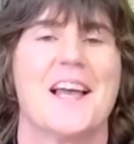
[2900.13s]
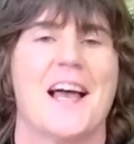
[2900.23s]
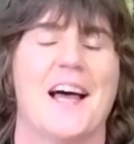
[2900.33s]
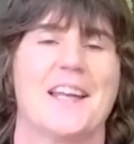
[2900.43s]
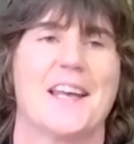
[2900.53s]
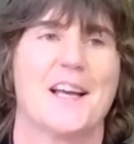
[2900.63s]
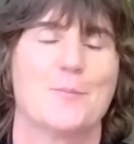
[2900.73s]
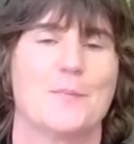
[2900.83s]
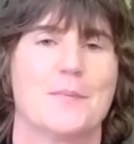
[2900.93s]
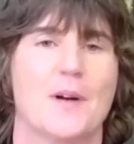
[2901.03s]
And
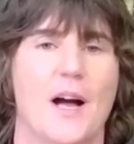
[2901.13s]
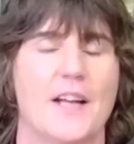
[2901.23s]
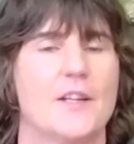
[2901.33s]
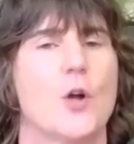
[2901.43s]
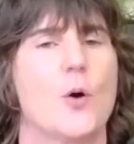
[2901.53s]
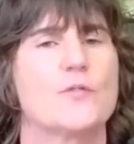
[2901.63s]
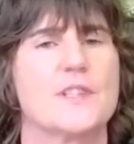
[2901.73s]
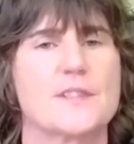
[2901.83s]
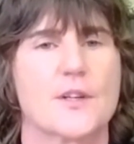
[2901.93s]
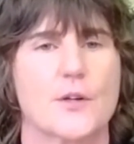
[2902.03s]
I didn't know if
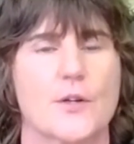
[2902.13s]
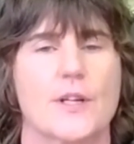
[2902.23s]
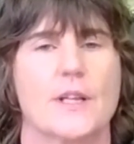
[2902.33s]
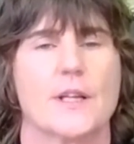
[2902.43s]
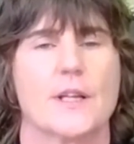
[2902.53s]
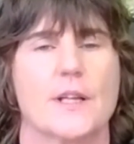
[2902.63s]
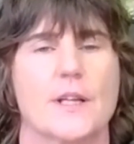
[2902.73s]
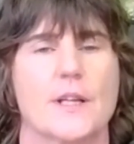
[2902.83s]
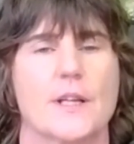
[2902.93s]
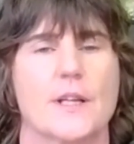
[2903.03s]
this occurred in
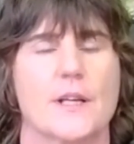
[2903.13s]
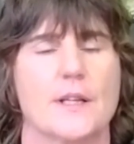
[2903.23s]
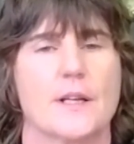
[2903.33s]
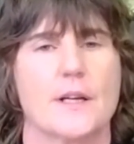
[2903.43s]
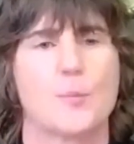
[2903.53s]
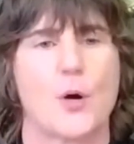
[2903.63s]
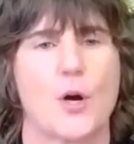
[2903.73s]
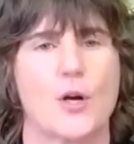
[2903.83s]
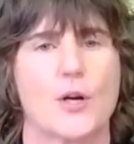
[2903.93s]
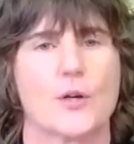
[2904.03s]
the kind
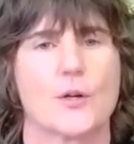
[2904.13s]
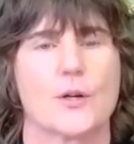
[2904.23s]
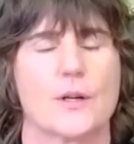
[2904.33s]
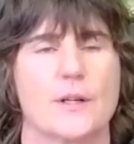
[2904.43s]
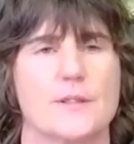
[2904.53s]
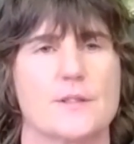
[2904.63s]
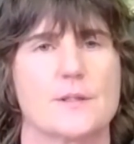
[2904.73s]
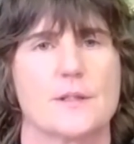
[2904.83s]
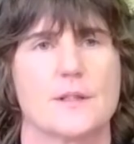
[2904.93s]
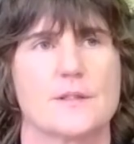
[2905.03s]
of context of
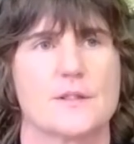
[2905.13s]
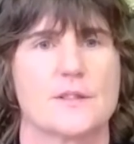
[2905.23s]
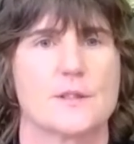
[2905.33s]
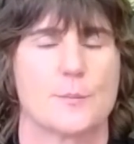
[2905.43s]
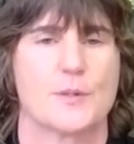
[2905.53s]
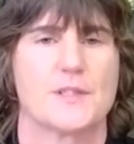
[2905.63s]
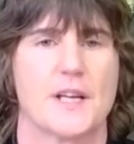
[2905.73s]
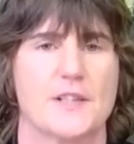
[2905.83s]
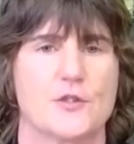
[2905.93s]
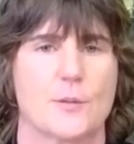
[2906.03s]
Langley Park, or is
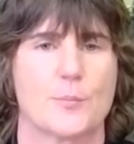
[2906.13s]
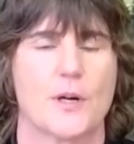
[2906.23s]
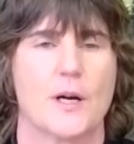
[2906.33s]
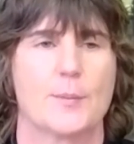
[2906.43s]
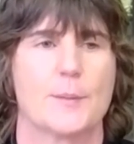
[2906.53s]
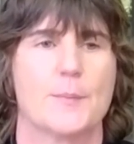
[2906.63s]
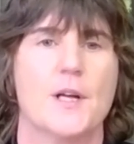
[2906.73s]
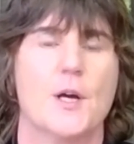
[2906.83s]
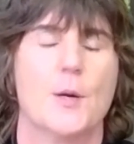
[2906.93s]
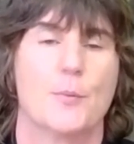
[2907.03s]
this a
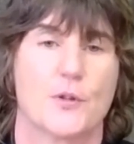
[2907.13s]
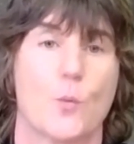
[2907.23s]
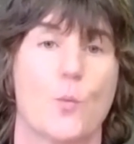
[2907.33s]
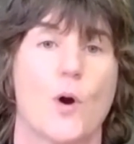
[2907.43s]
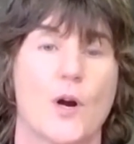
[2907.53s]
potential problem?